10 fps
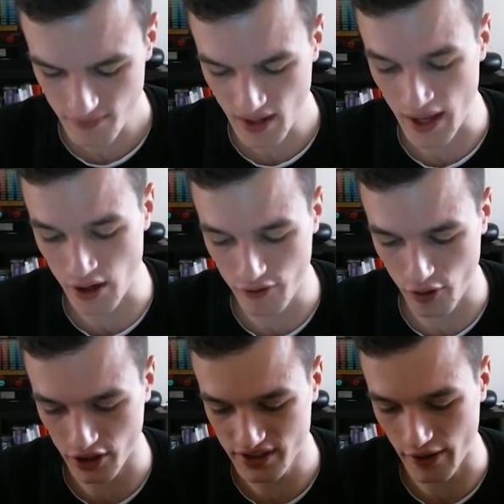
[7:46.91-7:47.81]
And of
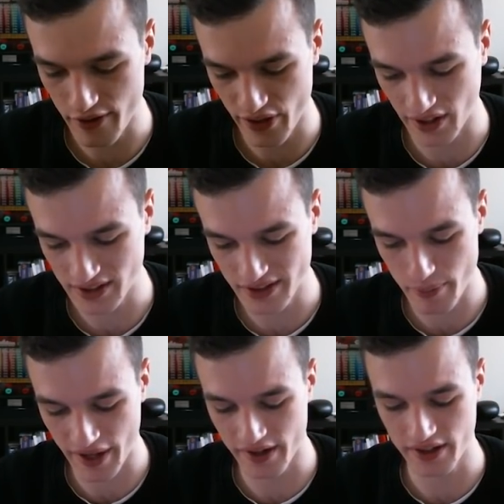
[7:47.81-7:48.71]
course everything is
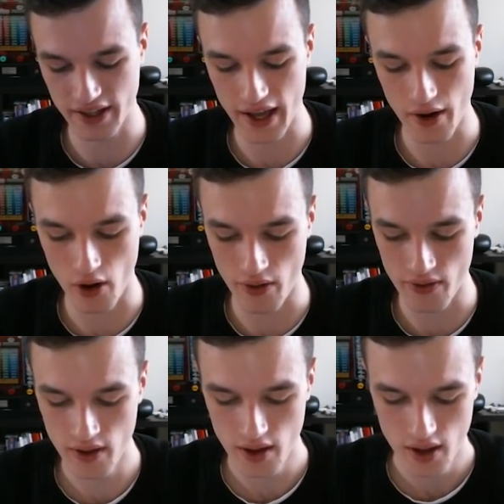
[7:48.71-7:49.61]
dependent again
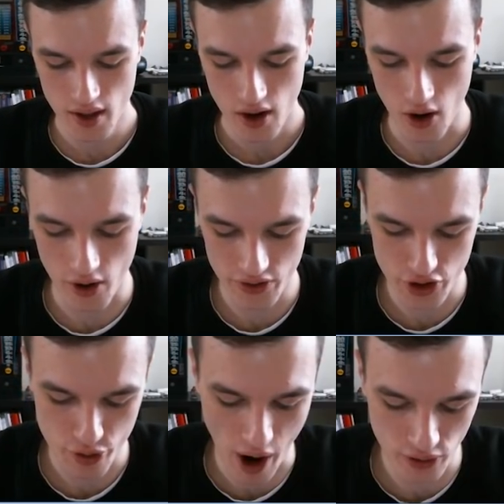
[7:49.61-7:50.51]
on the
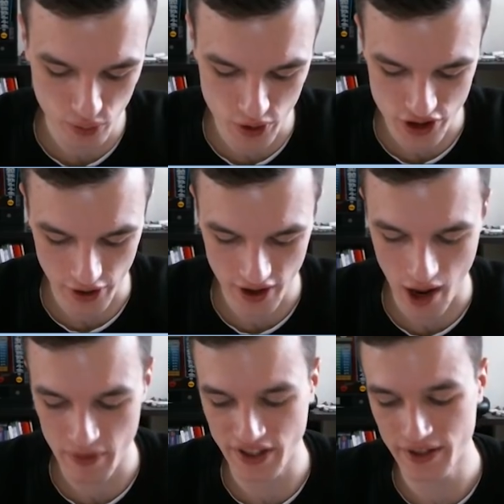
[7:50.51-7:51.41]
rounds which are
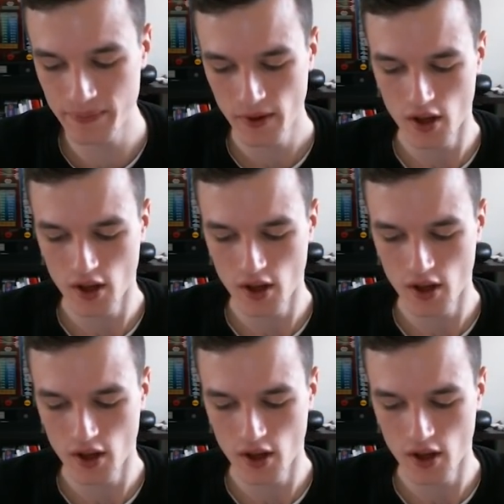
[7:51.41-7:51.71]
coming in.